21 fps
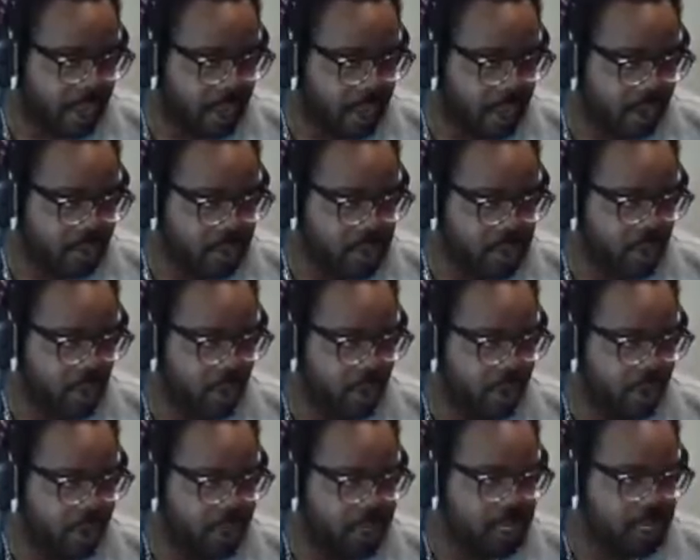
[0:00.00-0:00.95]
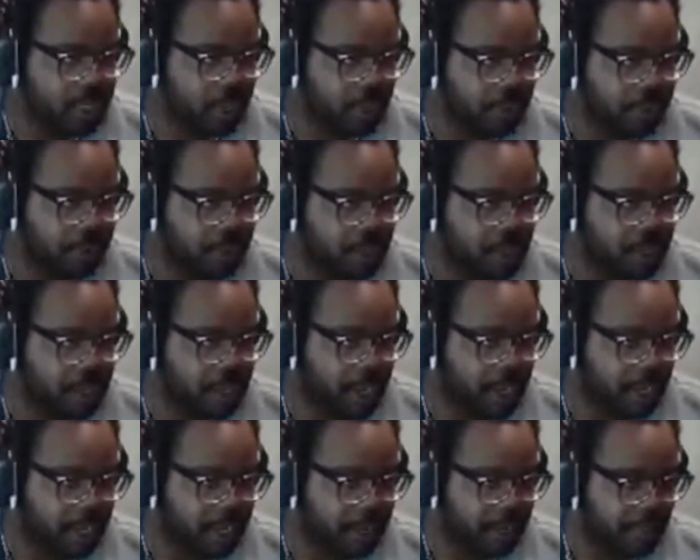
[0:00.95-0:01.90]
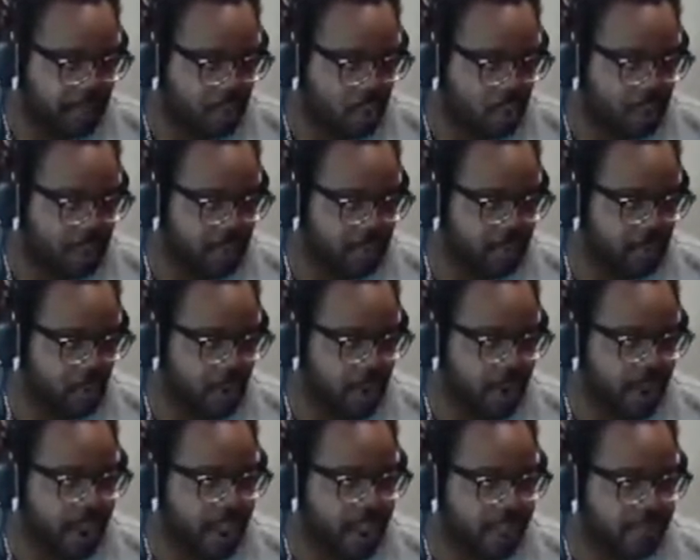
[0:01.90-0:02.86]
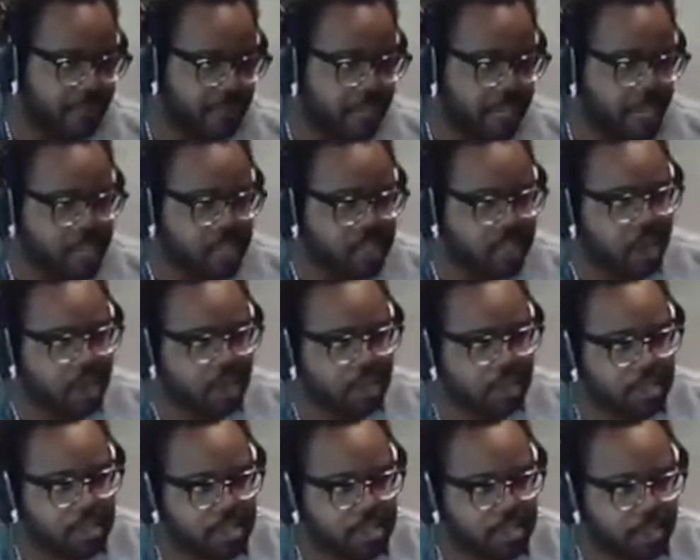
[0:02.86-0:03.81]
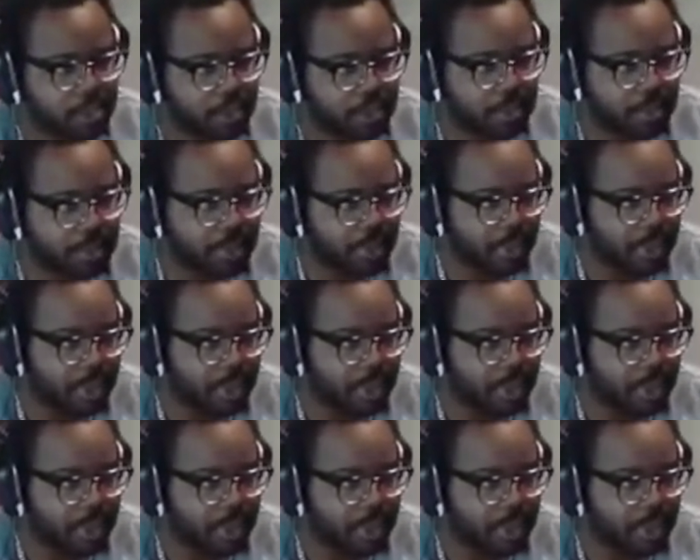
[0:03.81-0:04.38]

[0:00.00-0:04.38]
the auto-scroller itself is like more than 4.5 minutes long, so